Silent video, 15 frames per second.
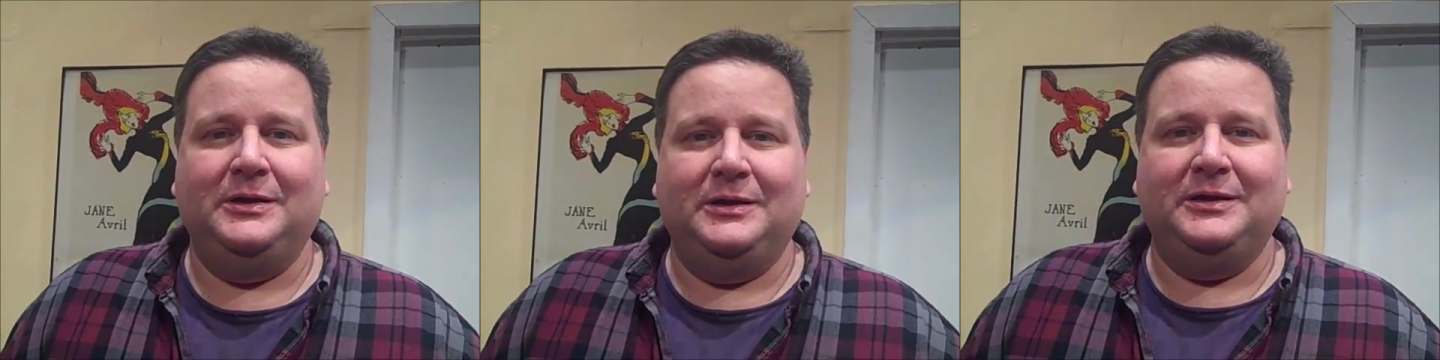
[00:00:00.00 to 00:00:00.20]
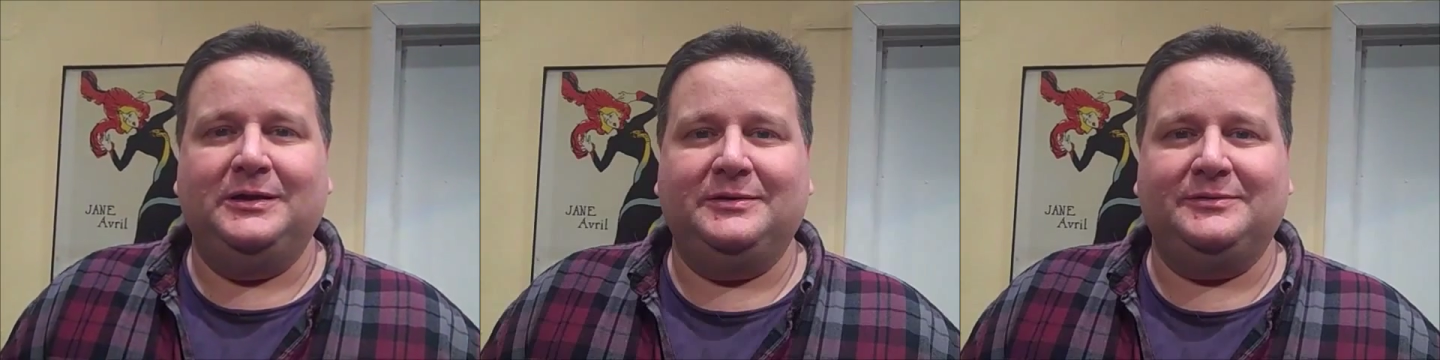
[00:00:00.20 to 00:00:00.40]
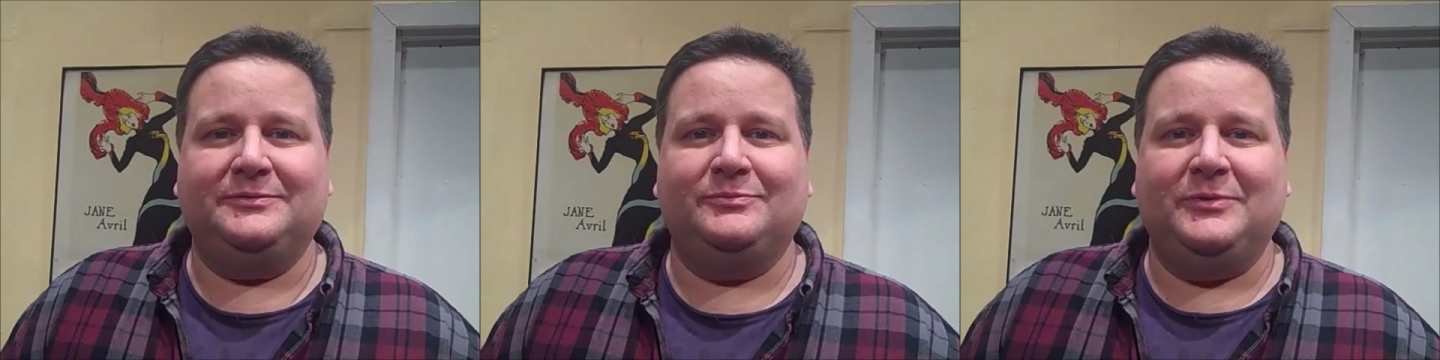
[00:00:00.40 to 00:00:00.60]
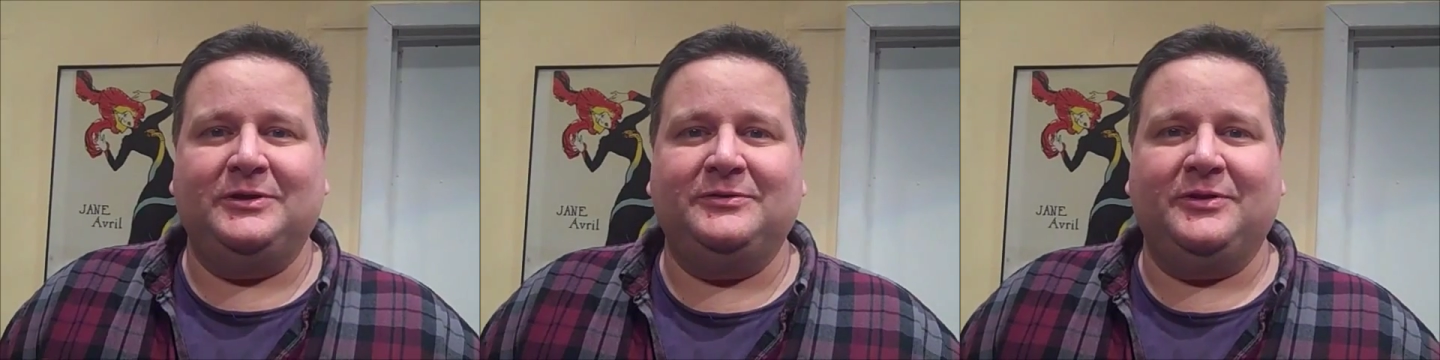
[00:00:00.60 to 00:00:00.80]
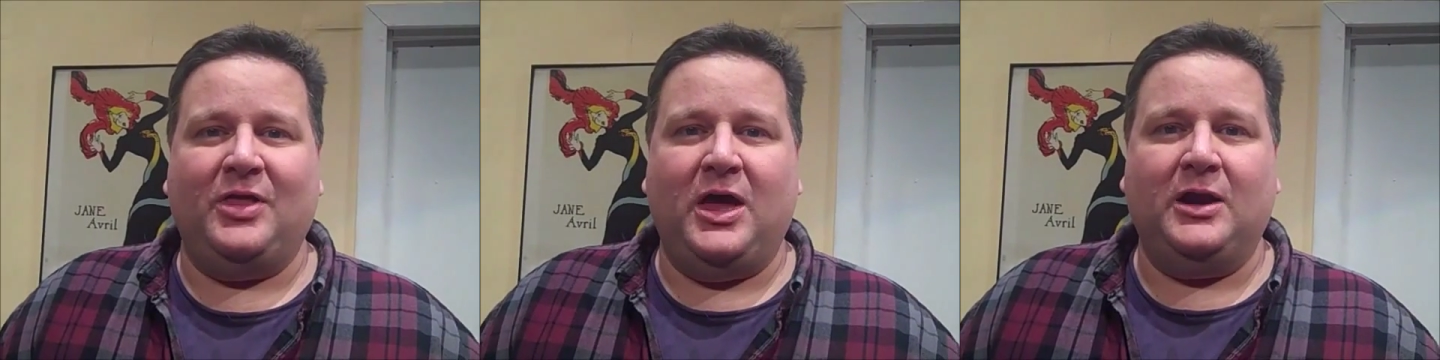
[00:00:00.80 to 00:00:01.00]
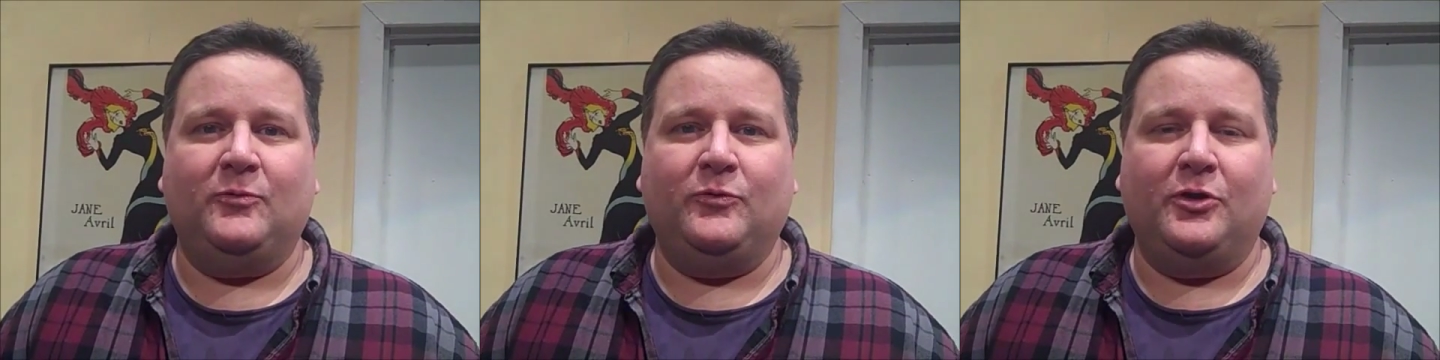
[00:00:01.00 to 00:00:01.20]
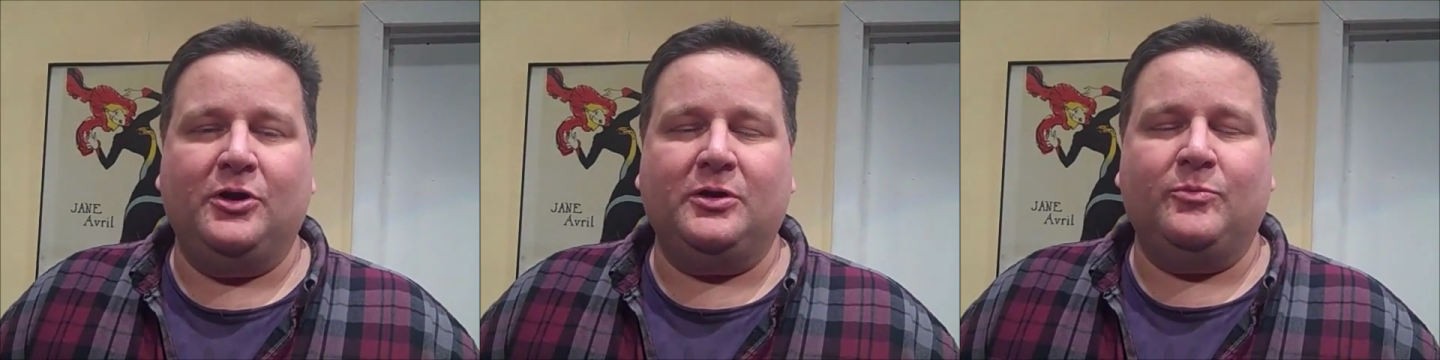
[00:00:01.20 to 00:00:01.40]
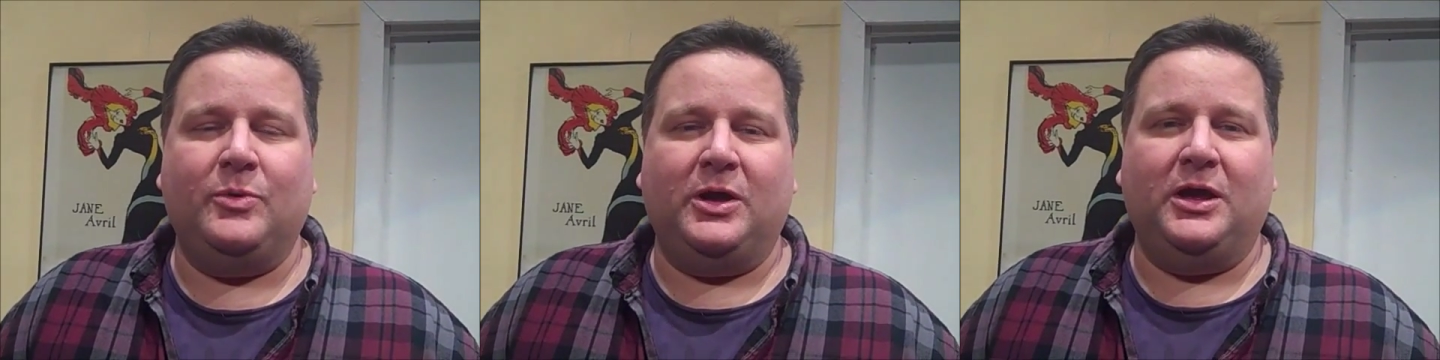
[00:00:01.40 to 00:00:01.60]
it's it's a lot of
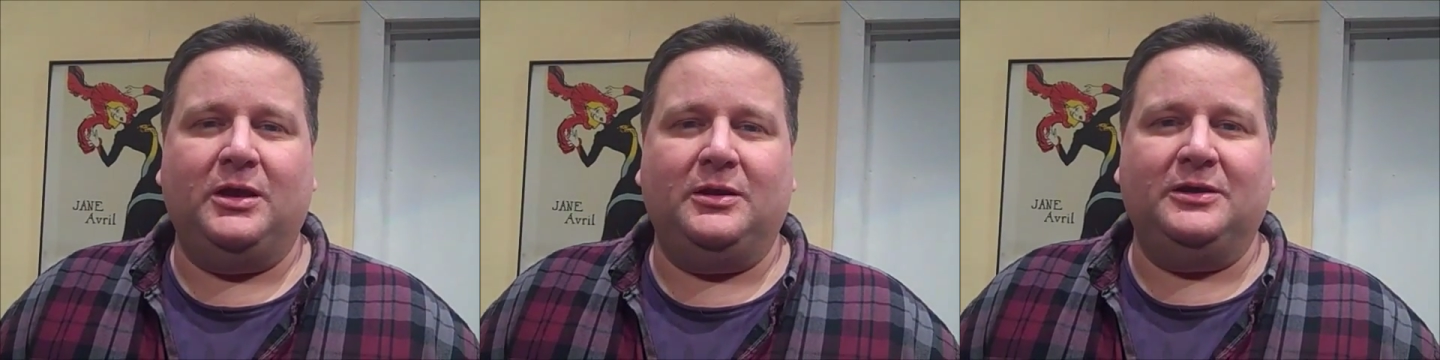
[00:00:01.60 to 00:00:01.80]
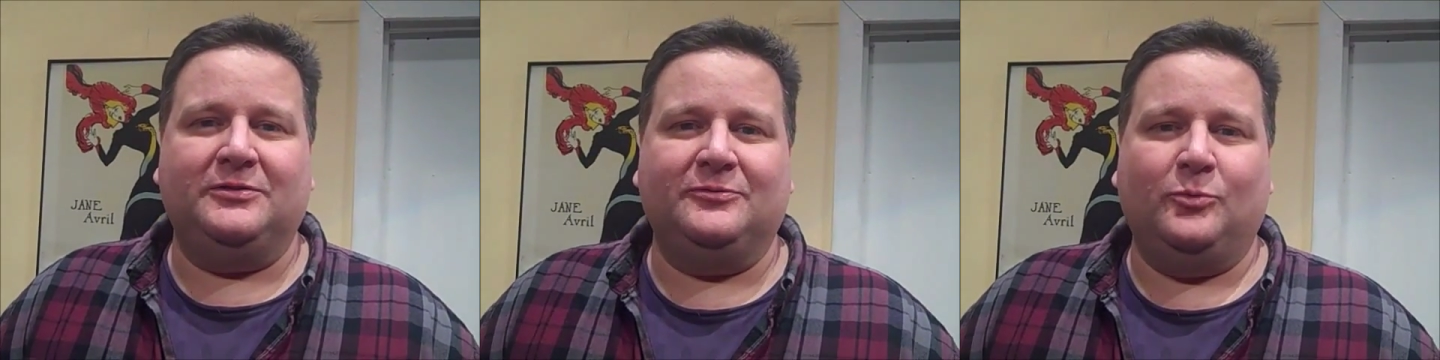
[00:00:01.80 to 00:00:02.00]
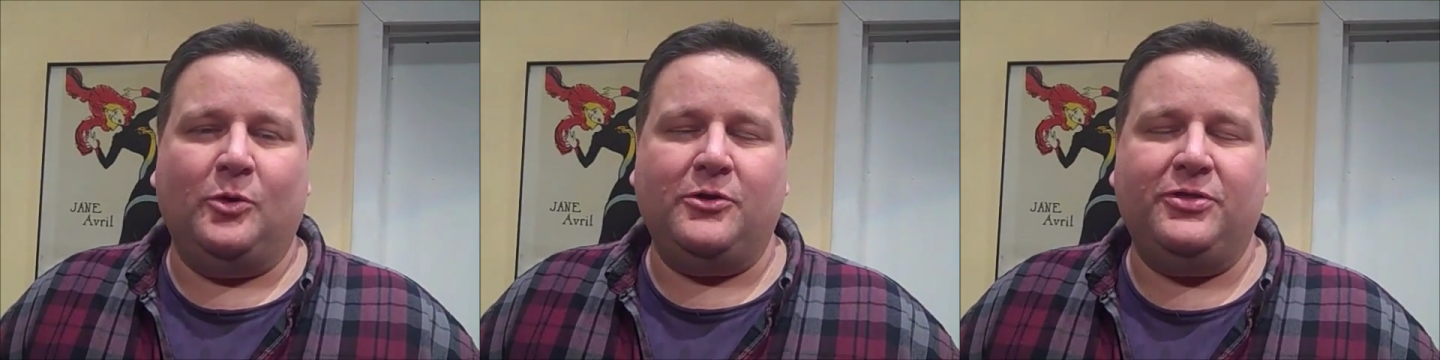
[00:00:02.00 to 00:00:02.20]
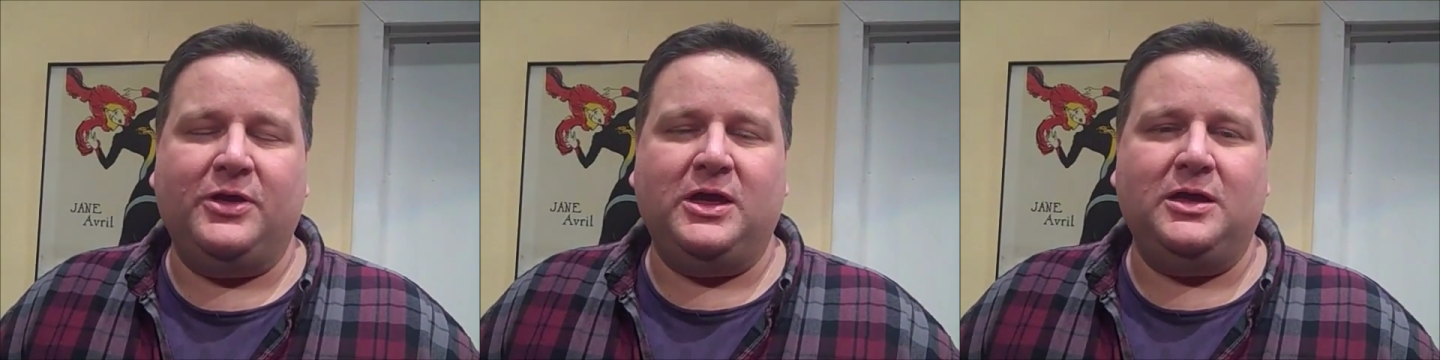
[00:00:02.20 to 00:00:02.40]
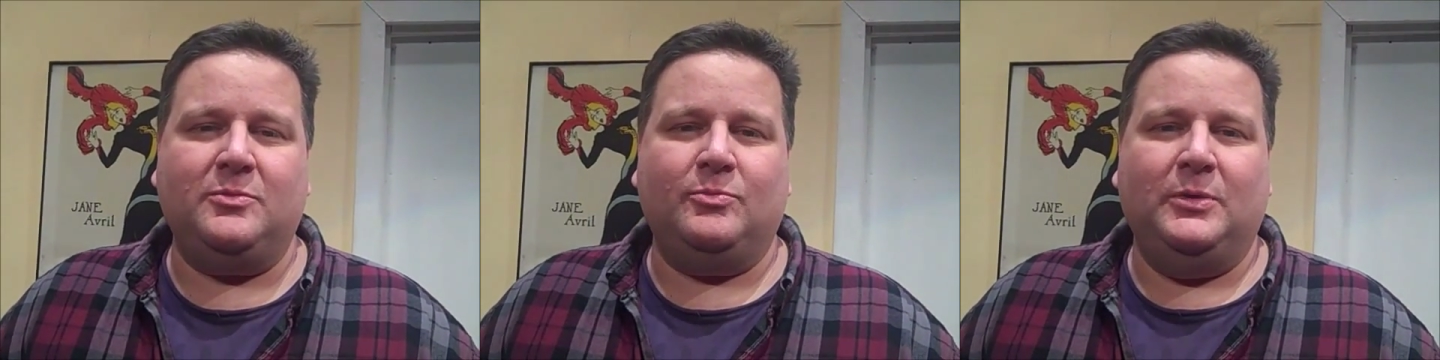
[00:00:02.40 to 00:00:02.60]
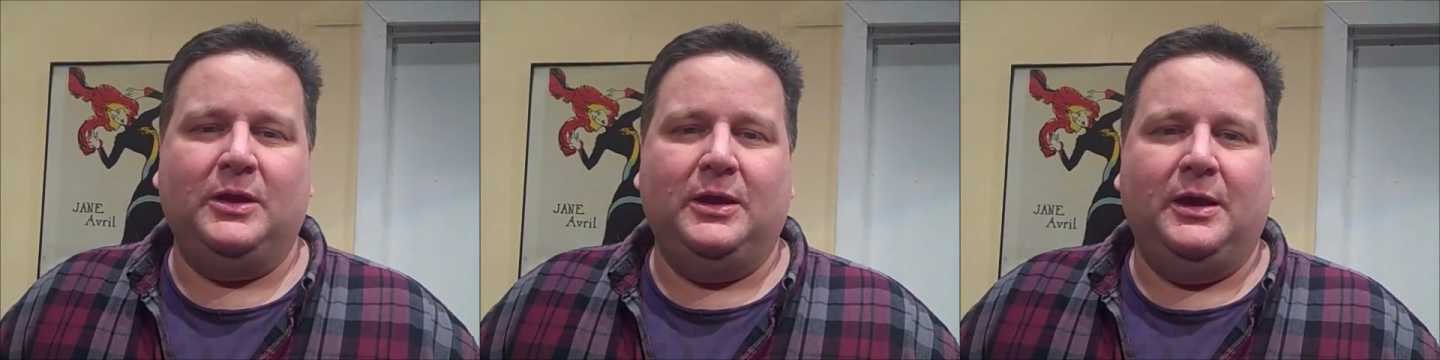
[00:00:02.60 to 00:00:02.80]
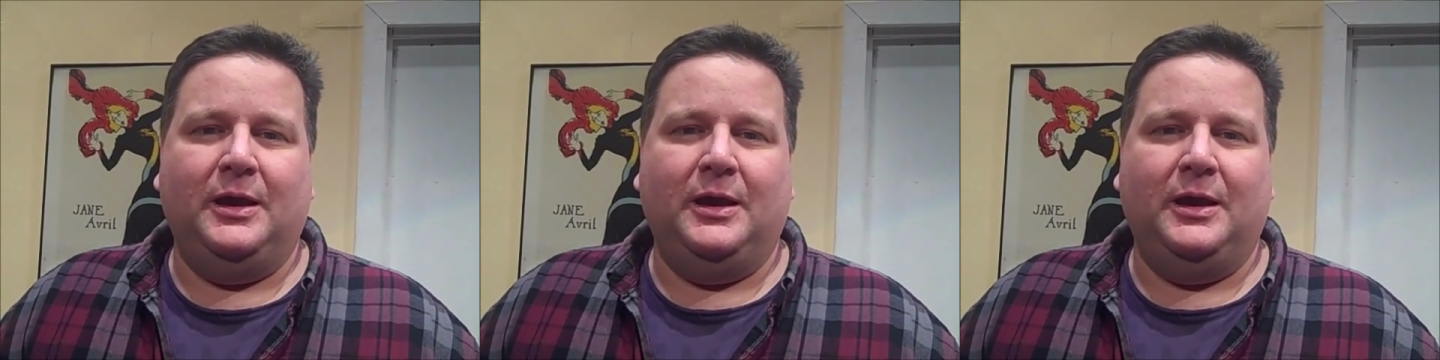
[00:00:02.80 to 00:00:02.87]
work, but it's worth it.